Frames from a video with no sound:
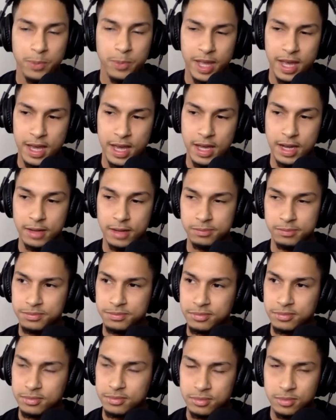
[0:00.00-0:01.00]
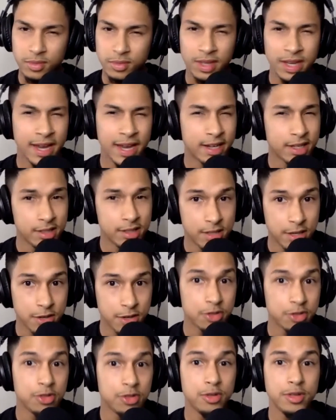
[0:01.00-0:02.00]
And I
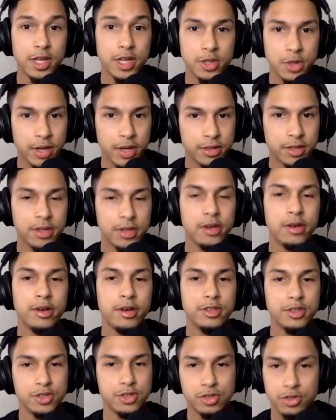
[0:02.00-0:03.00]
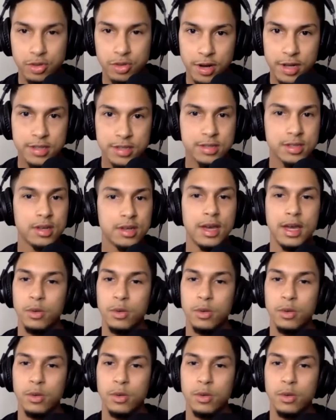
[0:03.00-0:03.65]
continue to do that throughout the year and just trust